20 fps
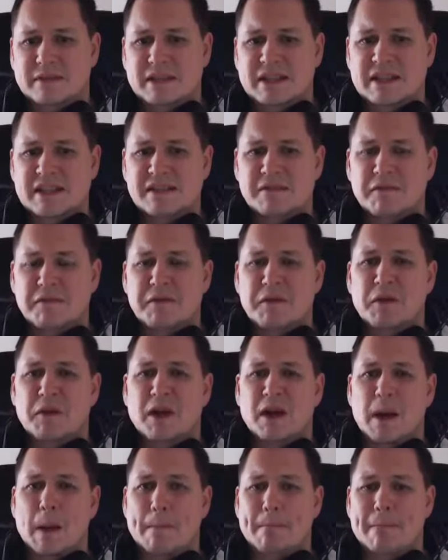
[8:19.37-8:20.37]
doesn't feel
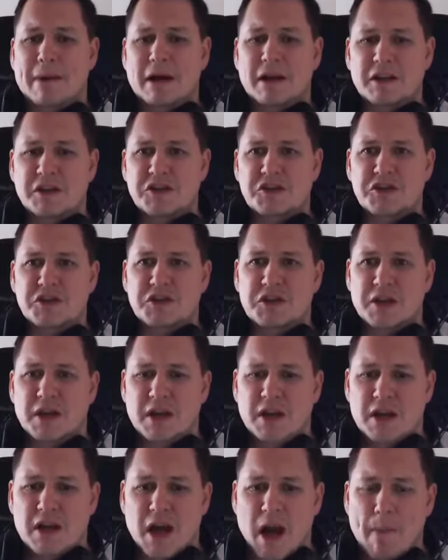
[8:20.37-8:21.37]
like a buggy should.
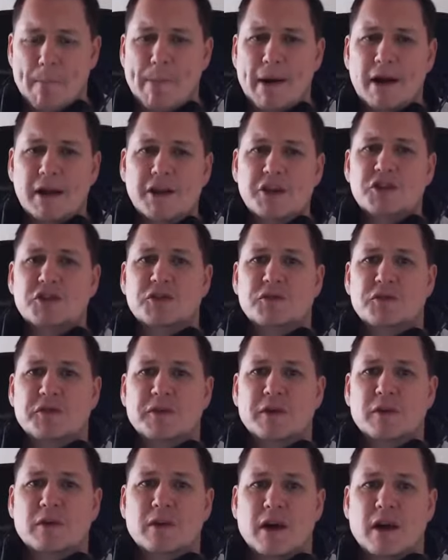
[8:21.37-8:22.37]
A buggy should
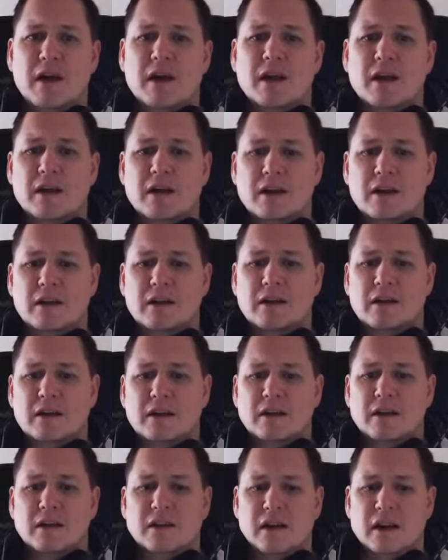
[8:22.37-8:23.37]
feel like a
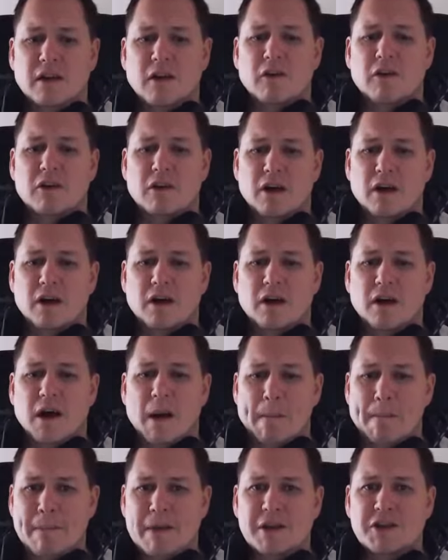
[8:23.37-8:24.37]

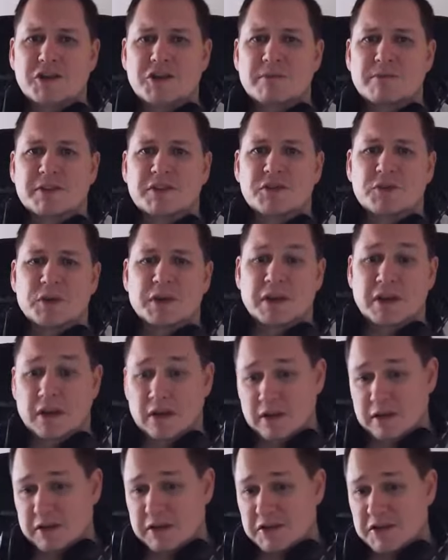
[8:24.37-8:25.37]
mixture between.
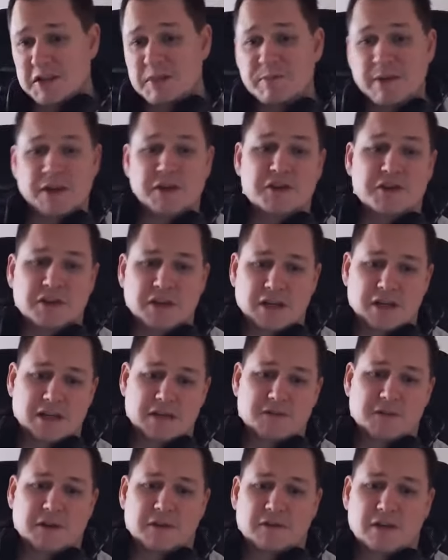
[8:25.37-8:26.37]
Look at the suspension on this
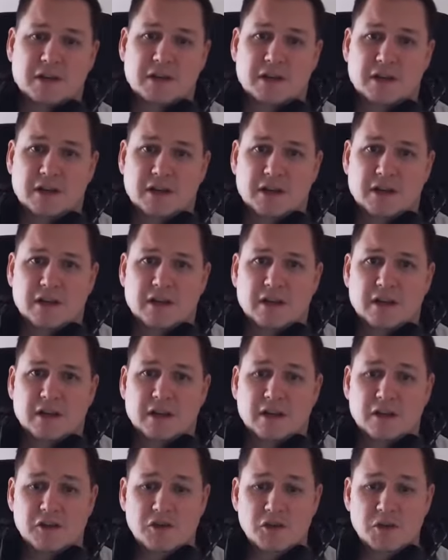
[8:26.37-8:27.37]
thing, right?
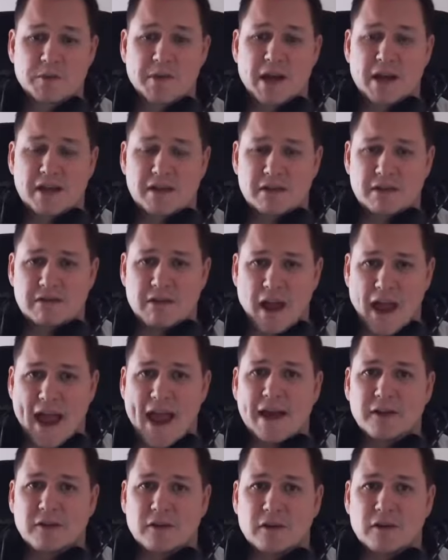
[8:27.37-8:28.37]
You should be able to
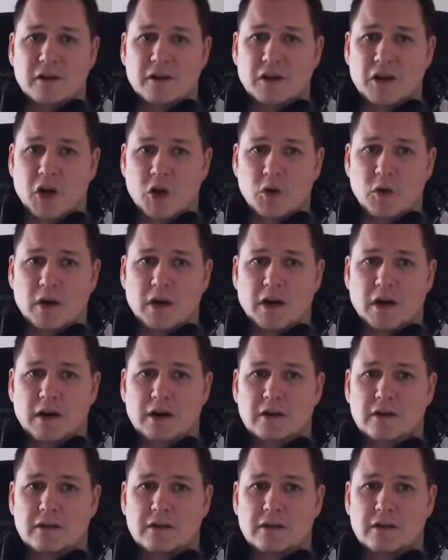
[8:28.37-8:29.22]
handle like a go-kart.